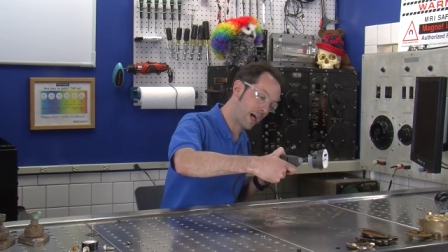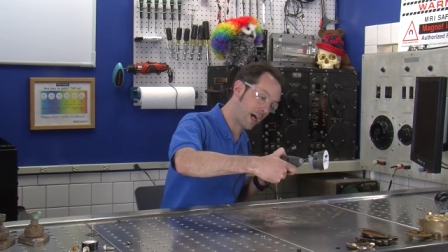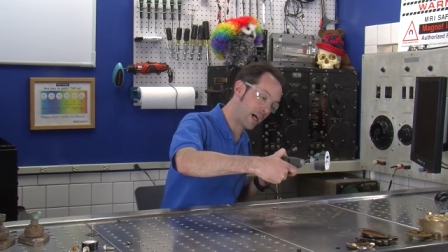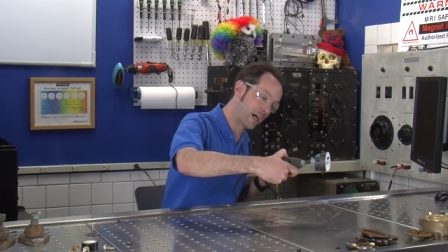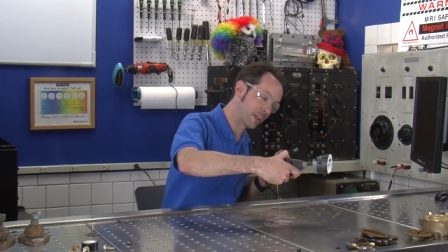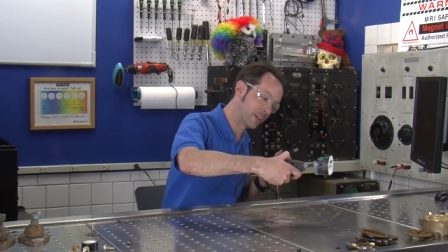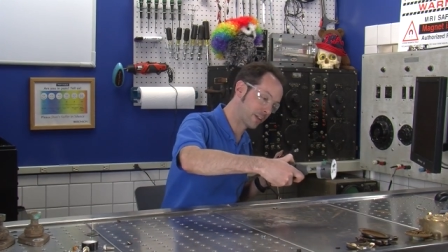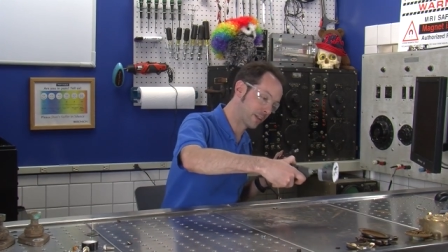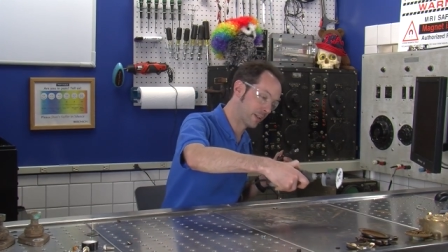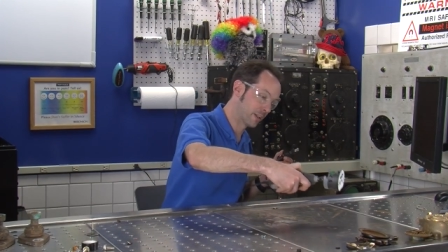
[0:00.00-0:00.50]

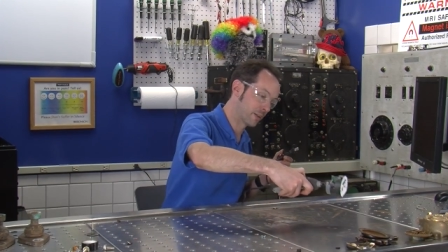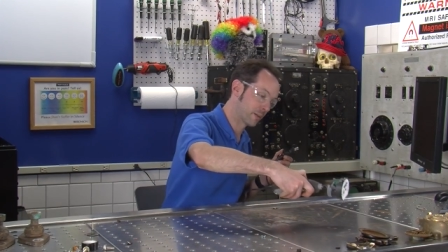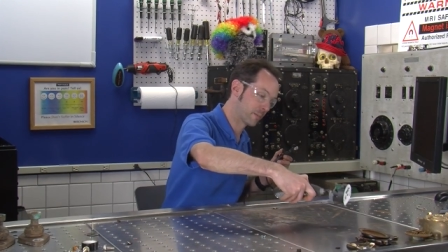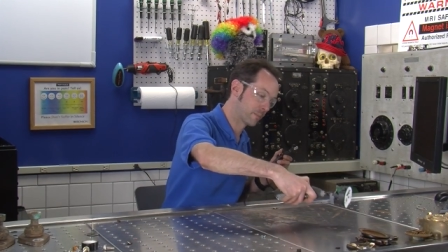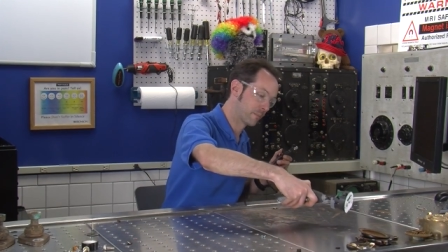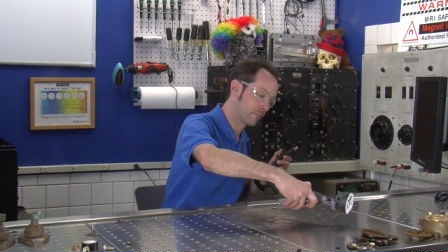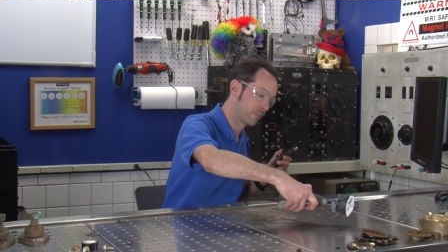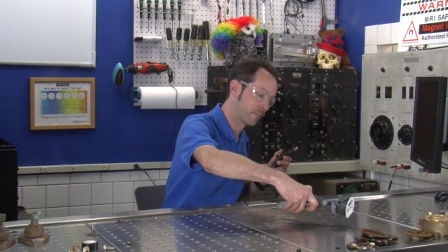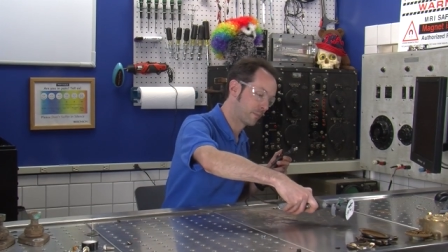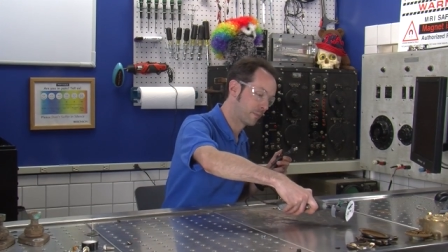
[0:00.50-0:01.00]
on there,
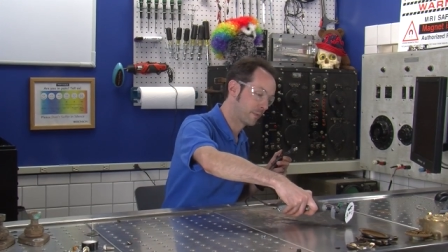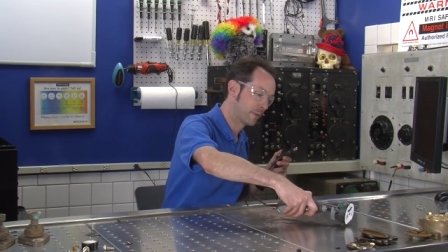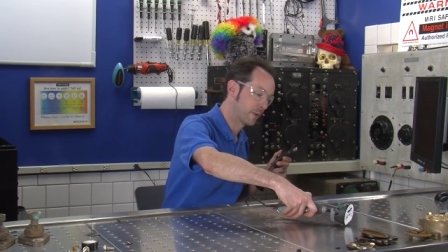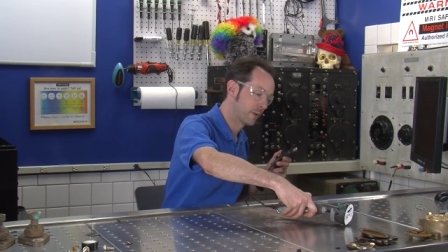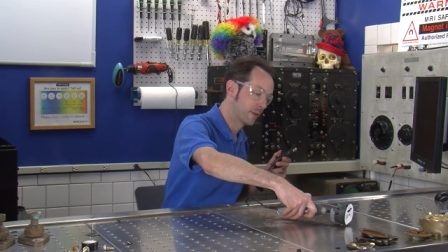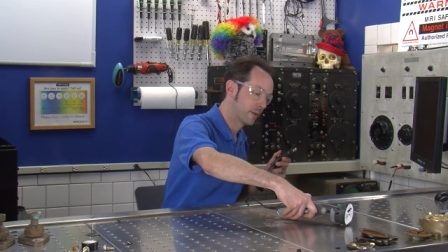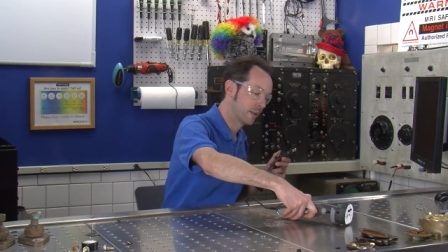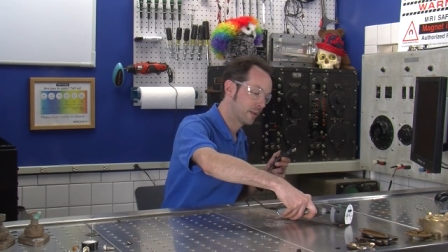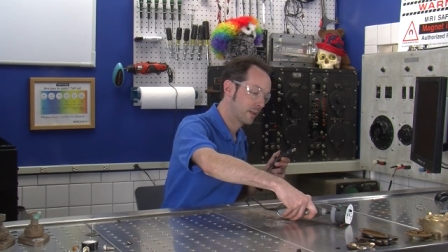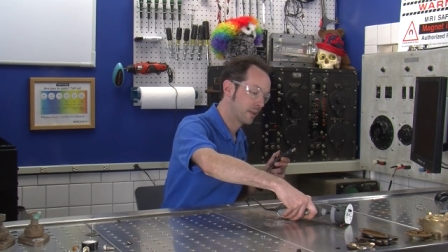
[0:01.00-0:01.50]

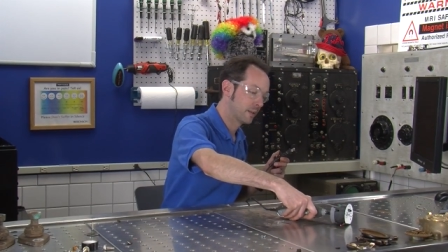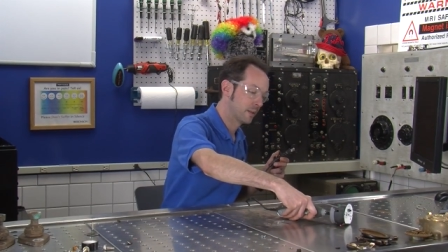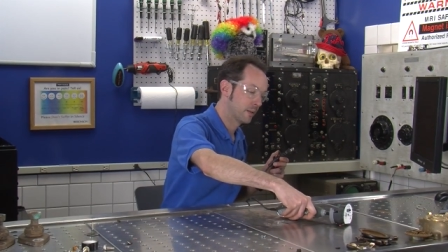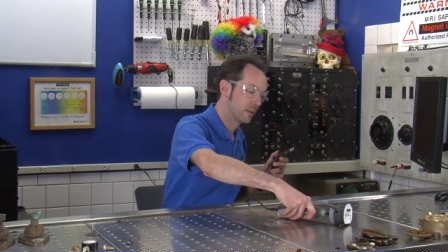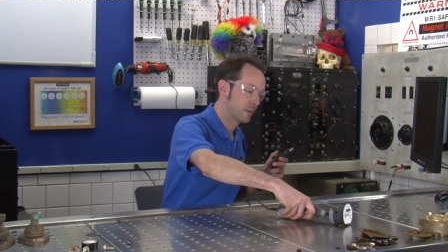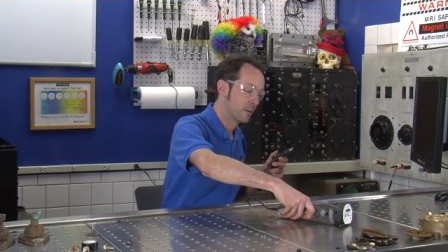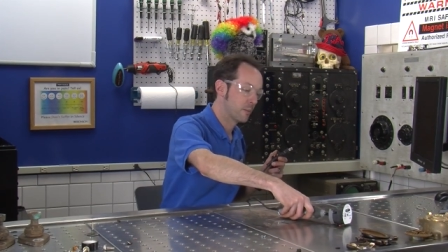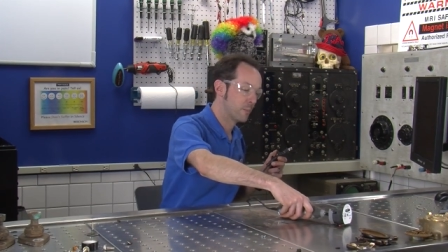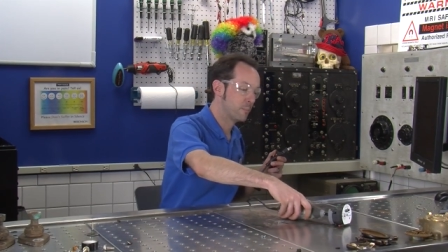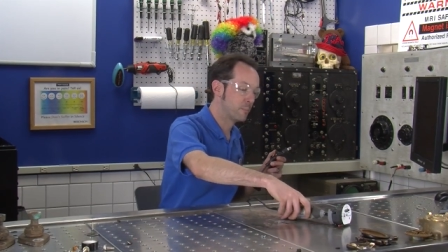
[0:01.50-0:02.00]

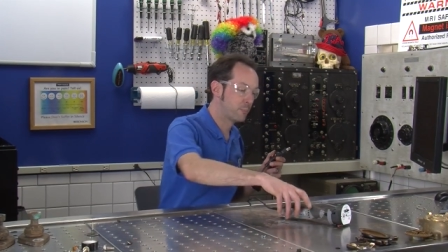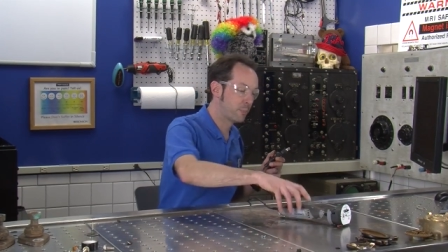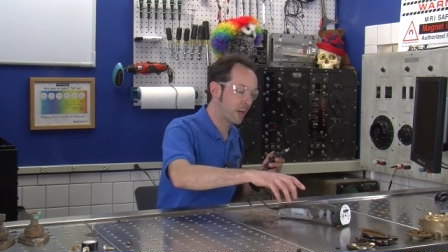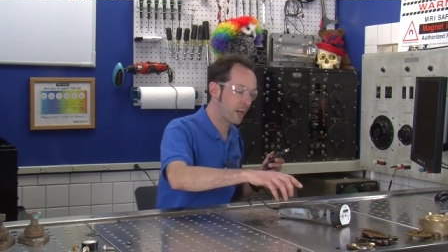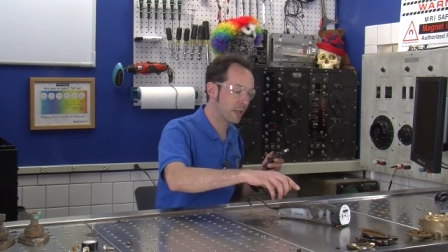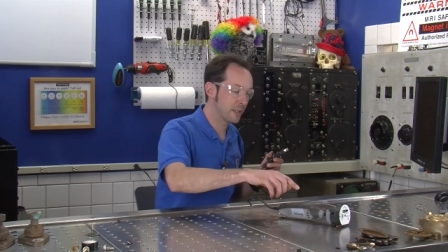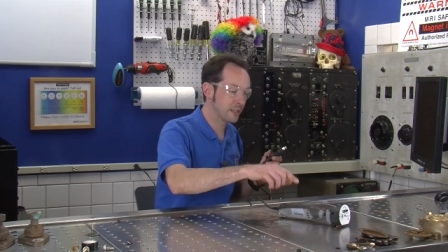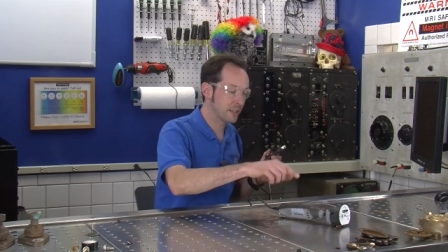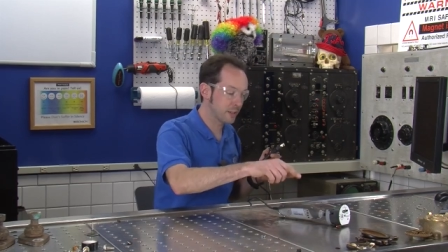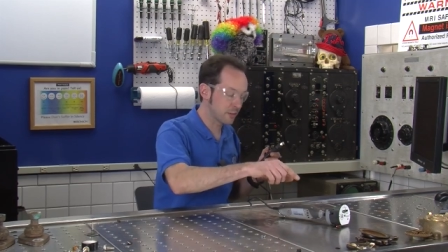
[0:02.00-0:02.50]

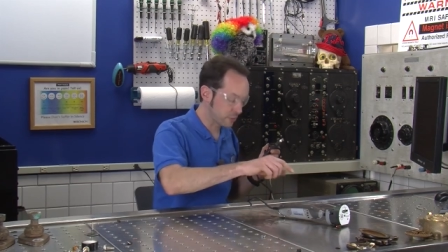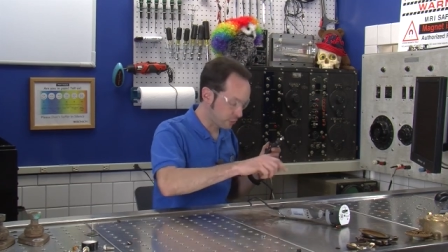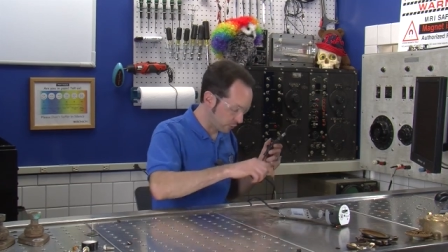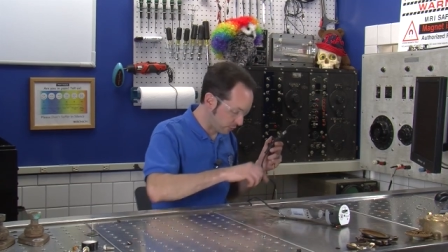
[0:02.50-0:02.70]
but in